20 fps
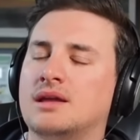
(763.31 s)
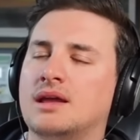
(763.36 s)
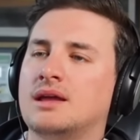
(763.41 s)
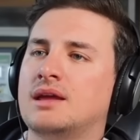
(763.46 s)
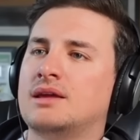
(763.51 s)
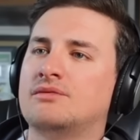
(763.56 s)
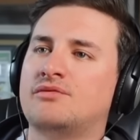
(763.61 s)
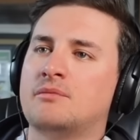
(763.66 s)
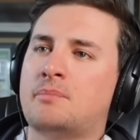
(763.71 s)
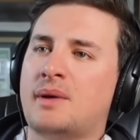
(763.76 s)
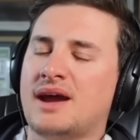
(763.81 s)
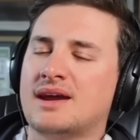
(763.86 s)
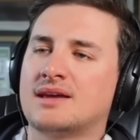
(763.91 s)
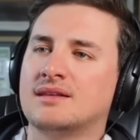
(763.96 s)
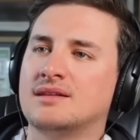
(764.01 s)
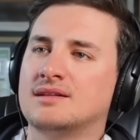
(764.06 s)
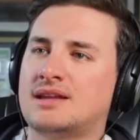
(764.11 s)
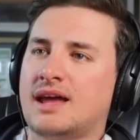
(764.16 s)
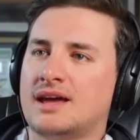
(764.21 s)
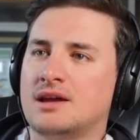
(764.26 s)
Even back in
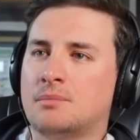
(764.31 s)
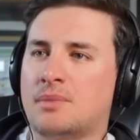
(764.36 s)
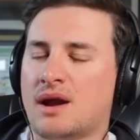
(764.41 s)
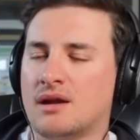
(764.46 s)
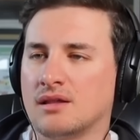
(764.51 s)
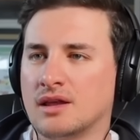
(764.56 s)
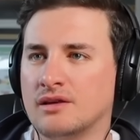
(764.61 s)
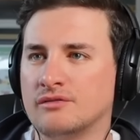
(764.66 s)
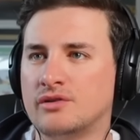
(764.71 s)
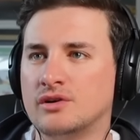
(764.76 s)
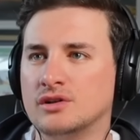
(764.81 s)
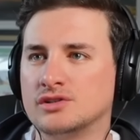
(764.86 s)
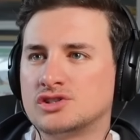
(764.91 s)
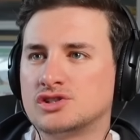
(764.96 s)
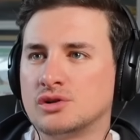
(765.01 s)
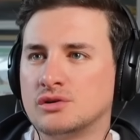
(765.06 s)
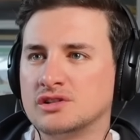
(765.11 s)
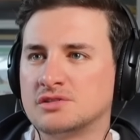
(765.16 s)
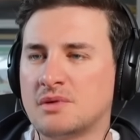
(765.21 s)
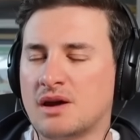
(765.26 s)
the day, apparently, I've heard
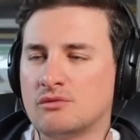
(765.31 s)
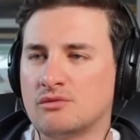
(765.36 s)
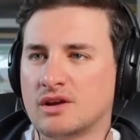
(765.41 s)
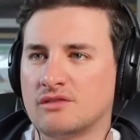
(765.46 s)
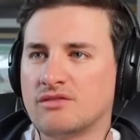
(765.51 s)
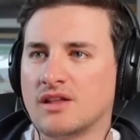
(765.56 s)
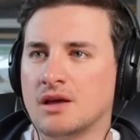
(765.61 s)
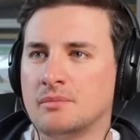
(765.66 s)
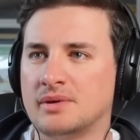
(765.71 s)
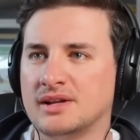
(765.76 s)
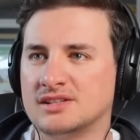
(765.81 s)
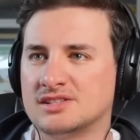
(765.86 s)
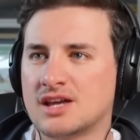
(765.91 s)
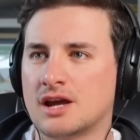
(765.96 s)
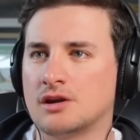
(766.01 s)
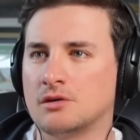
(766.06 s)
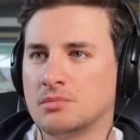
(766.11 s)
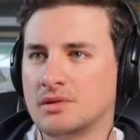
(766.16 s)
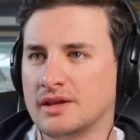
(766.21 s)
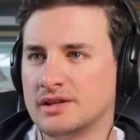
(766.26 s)
stories about Ric Flair being
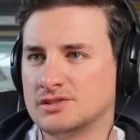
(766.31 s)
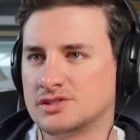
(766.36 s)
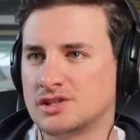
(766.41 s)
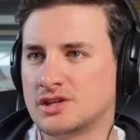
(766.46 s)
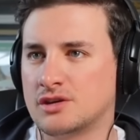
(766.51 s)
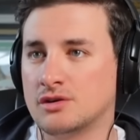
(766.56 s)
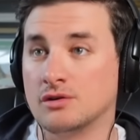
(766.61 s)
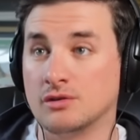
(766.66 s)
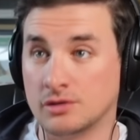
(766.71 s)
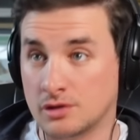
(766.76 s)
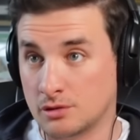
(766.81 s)
terribly insecure.